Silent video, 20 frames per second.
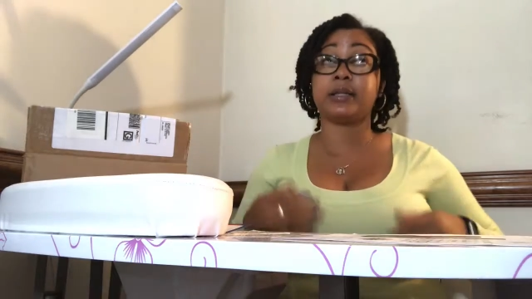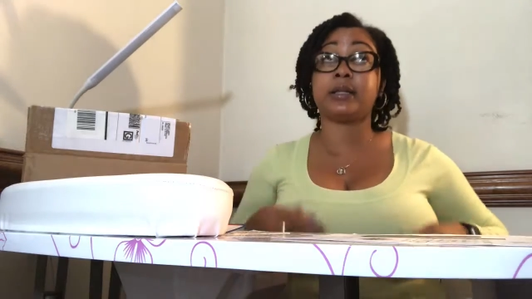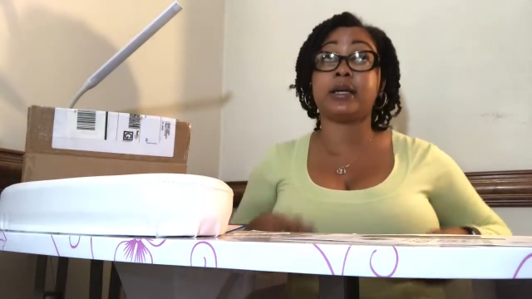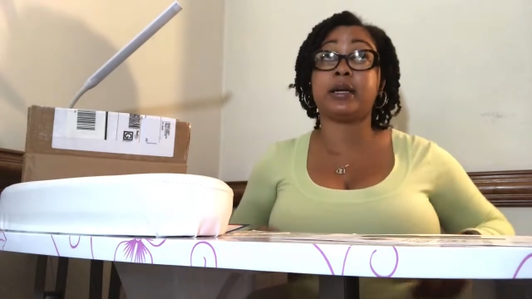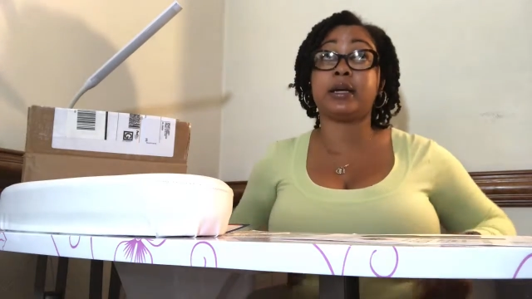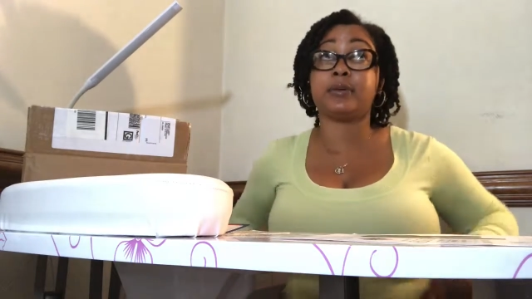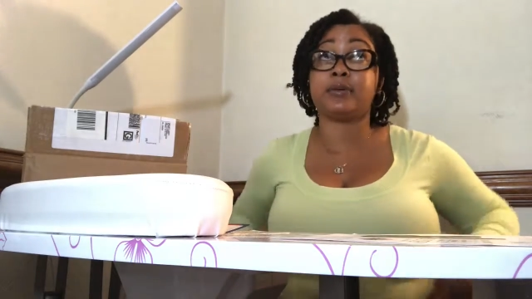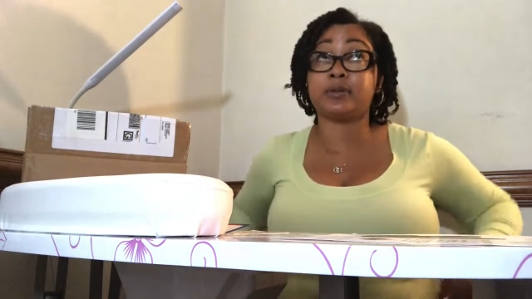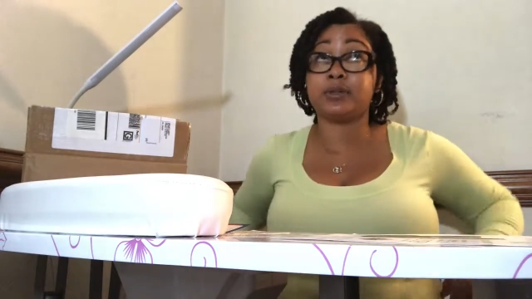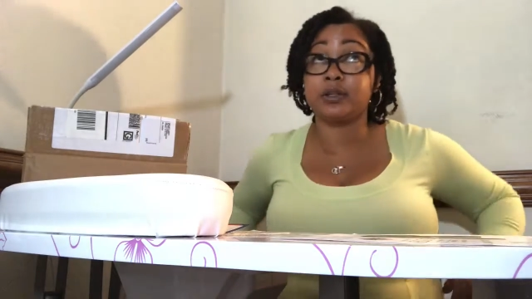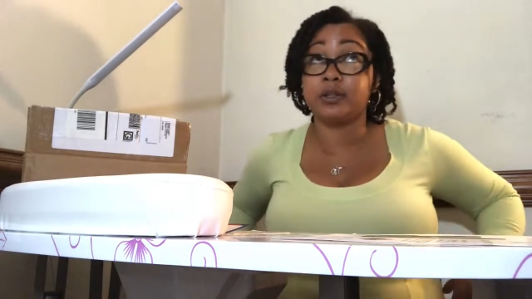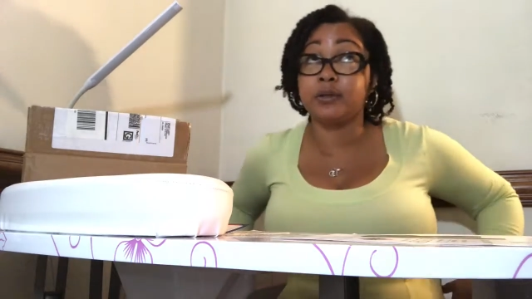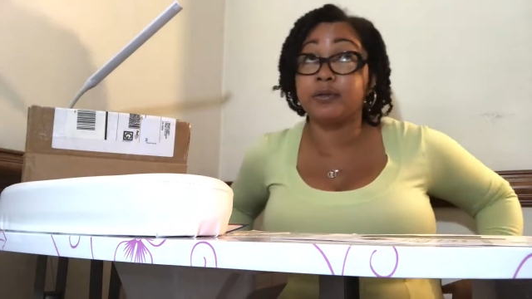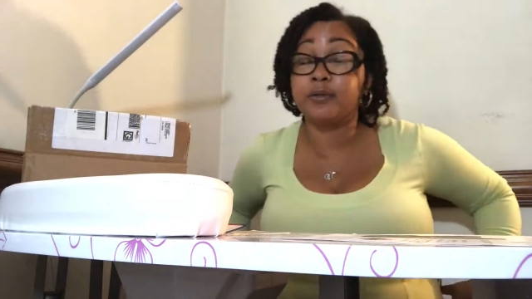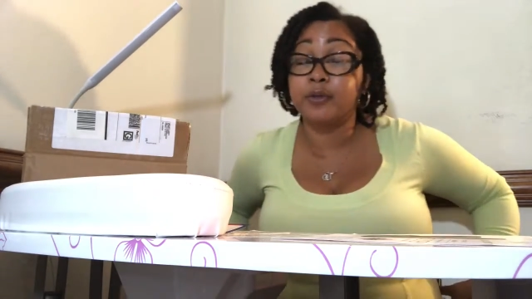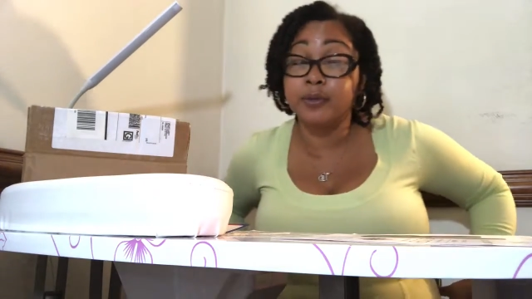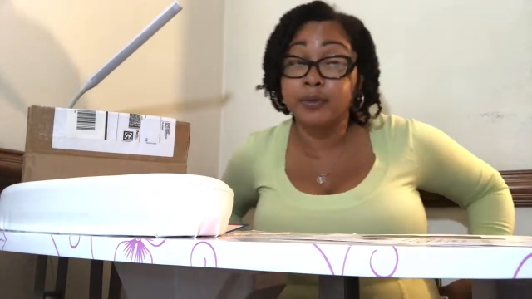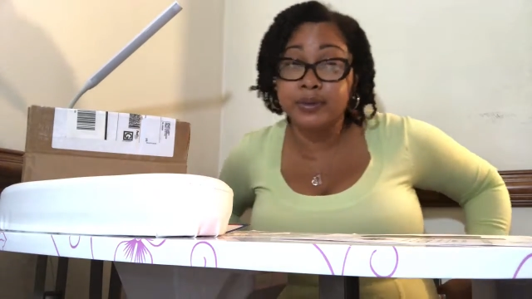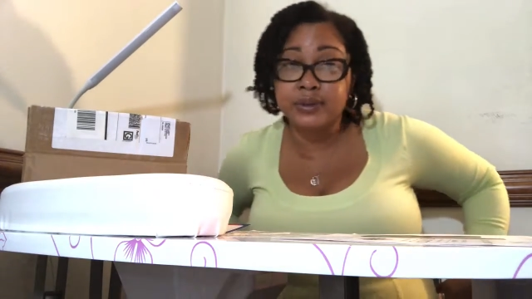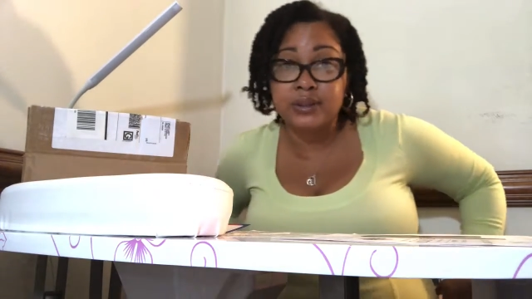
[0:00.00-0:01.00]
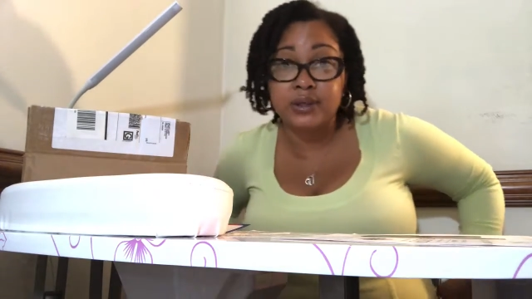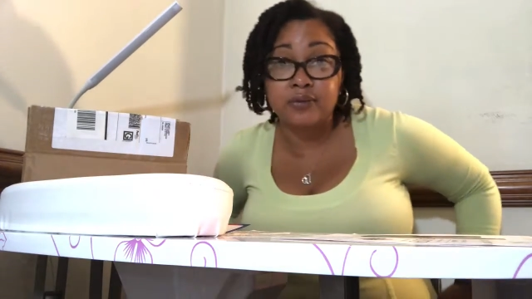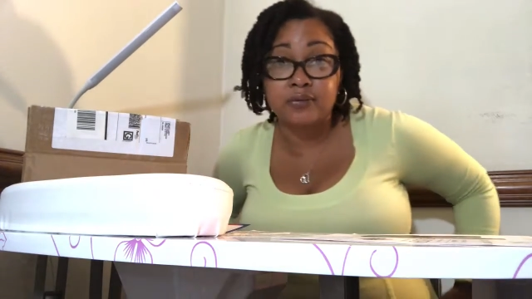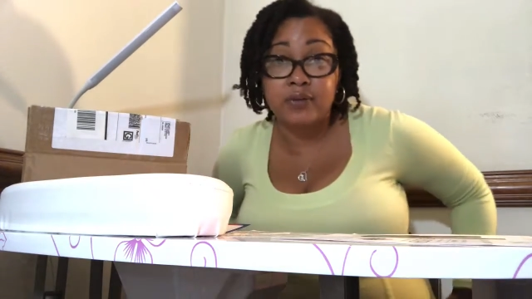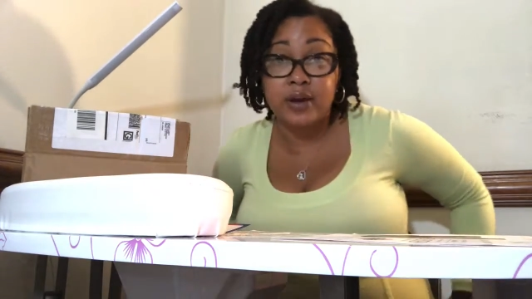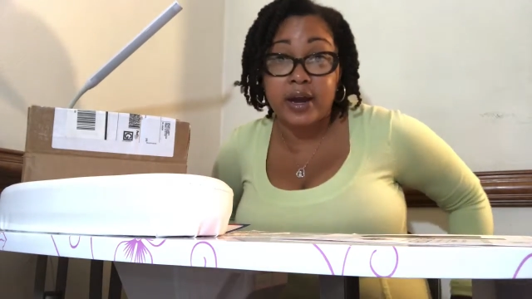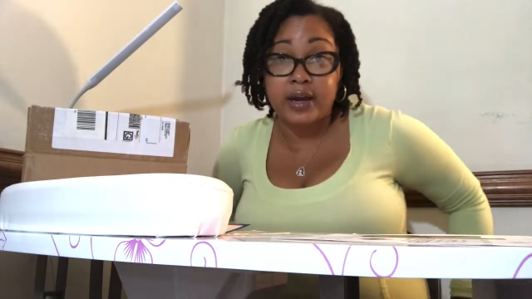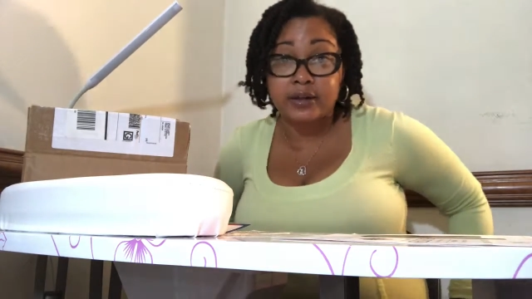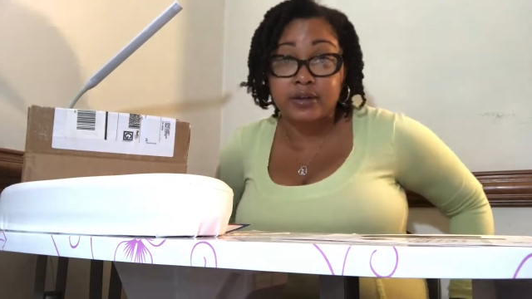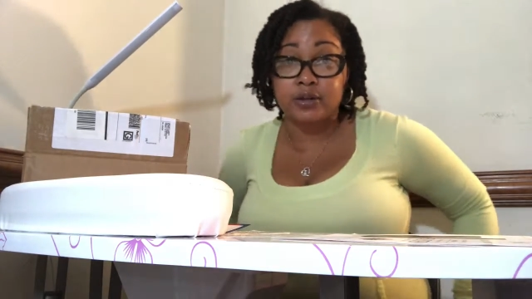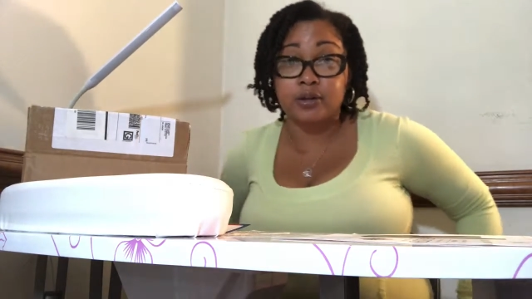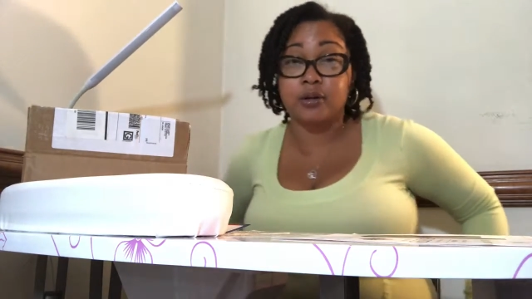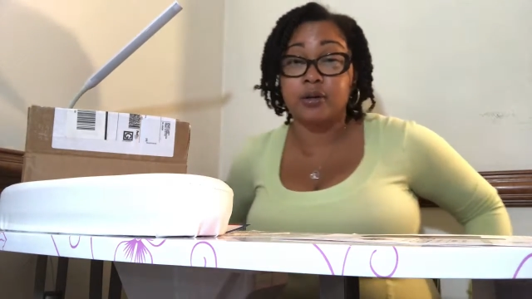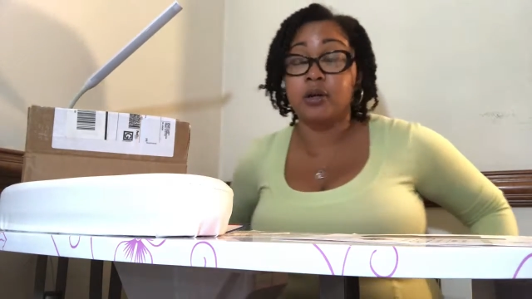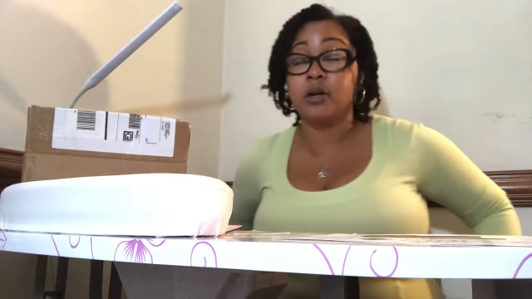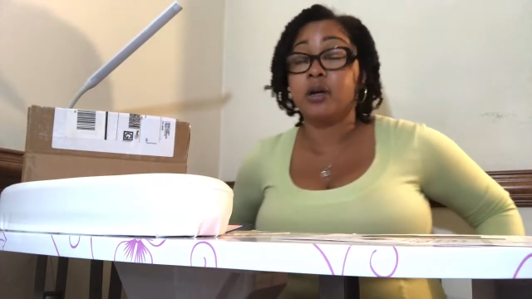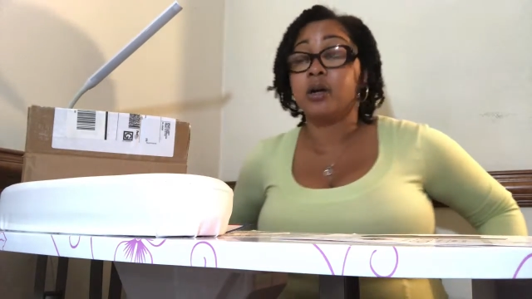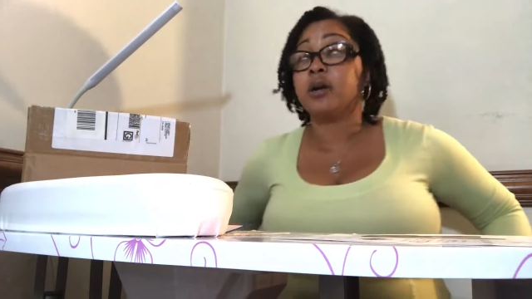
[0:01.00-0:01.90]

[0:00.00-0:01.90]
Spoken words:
that was an influencing factor